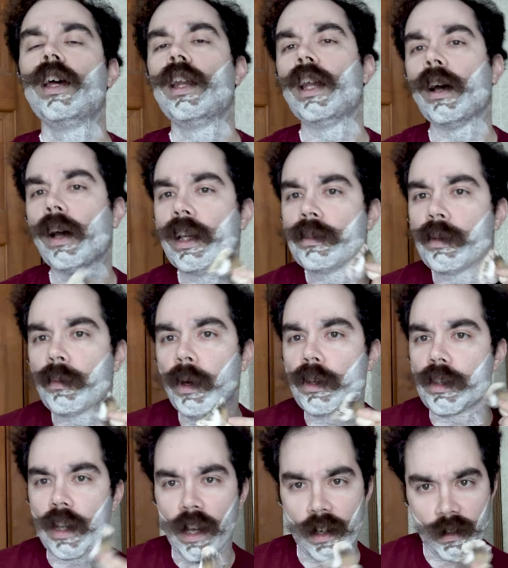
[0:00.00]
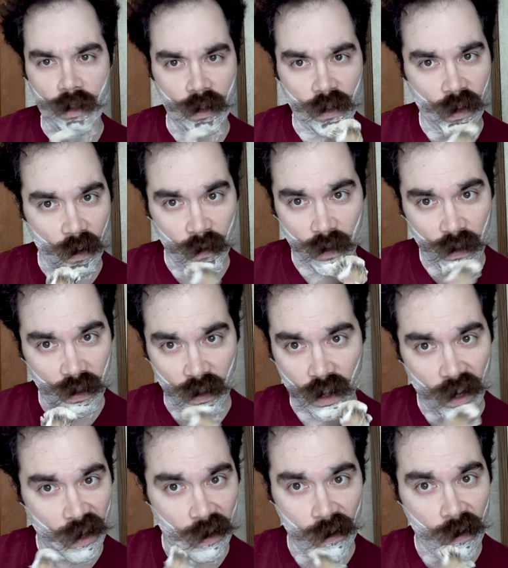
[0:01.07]
Now, as with most natural soaps, this
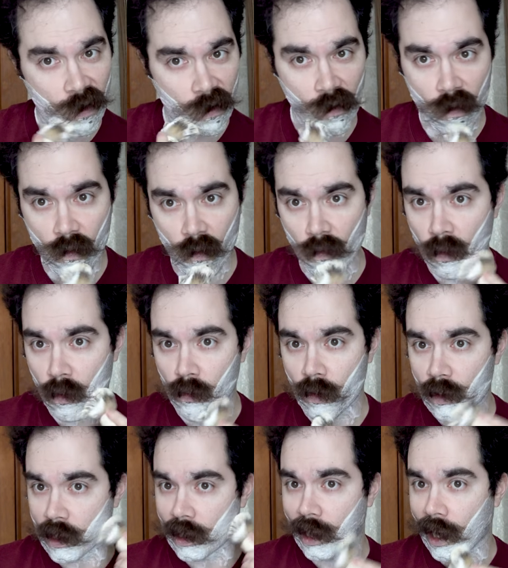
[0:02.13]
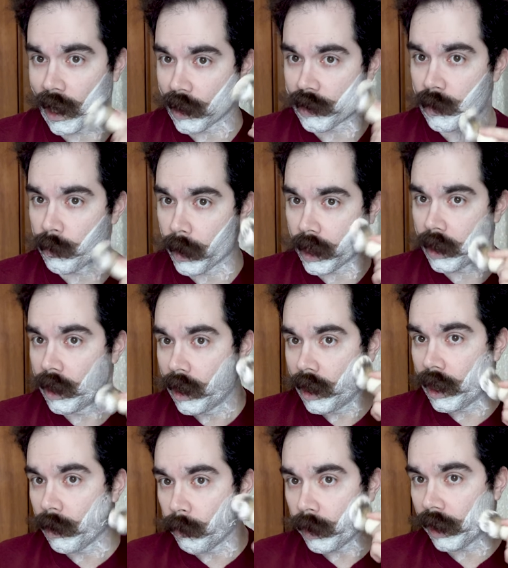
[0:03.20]
lather won't really last, but
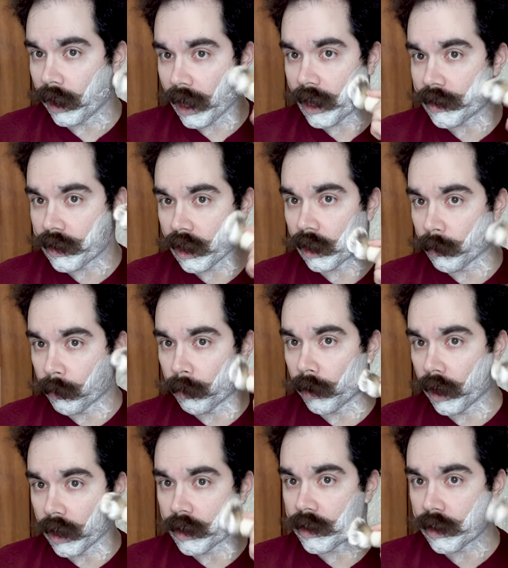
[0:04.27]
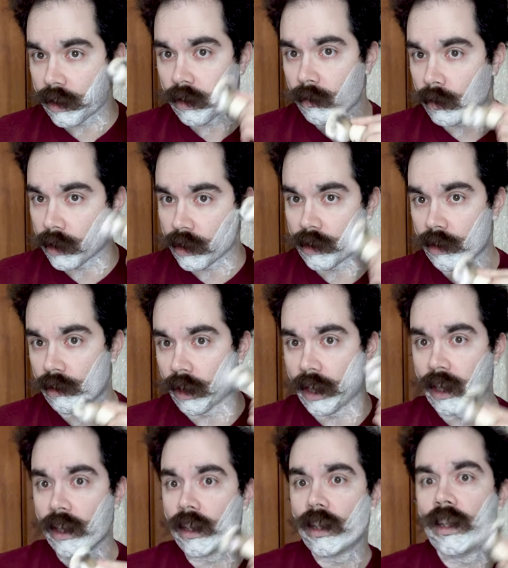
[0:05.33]
it will last on the brush, which is
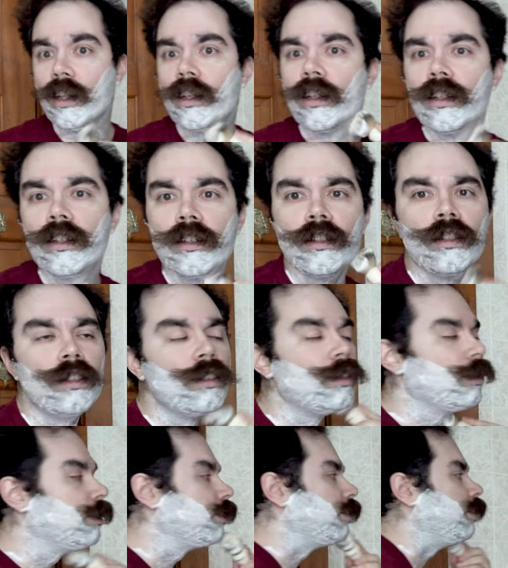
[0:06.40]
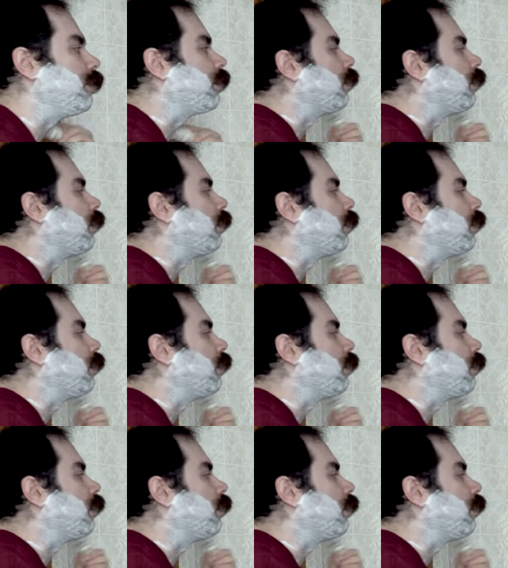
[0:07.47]
great. So you